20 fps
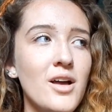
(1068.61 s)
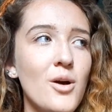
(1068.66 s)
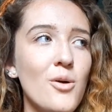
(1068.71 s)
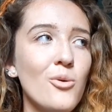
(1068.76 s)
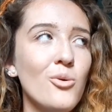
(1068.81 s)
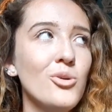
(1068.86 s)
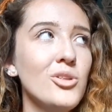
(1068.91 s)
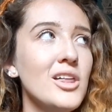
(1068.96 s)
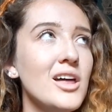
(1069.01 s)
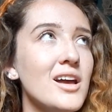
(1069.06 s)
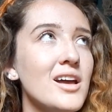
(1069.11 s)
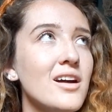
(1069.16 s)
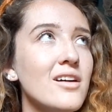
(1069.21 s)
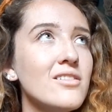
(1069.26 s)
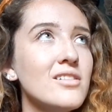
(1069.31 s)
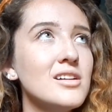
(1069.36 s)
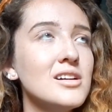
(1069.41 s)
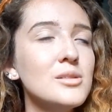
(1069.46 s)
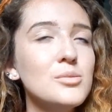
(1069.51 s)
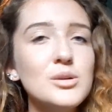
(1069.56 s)
Well, that got
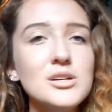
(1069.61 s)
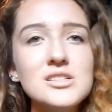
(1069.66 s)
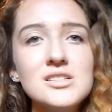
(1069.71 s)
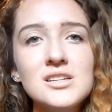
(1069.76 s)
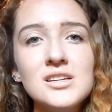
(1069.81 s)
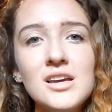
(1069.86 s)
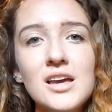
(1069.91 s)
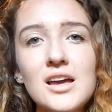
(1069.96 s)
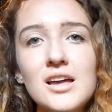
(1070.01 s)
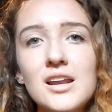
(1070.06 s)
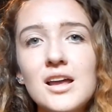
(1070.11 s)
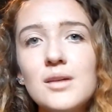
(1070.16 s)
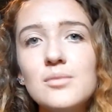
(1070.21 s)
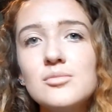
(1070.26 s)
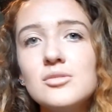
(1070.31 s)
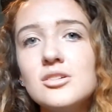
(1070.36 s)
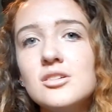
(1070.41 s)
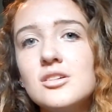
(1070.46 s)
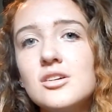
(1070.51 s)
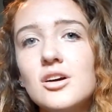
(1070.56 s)
really depressing, and I'm
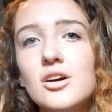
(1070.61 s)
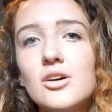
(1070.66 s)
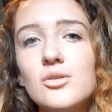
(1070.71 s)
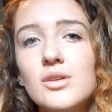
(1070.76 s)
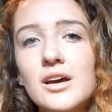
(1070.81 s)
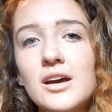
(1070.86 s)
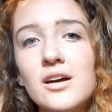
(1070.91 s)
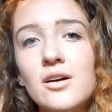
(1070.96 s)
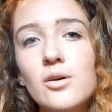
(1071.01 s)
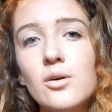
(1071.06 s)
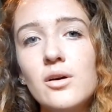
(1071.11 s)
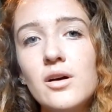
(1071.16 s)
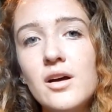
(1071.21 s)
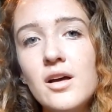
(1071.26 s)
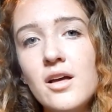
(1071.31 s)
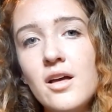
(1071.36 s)
gonna go now.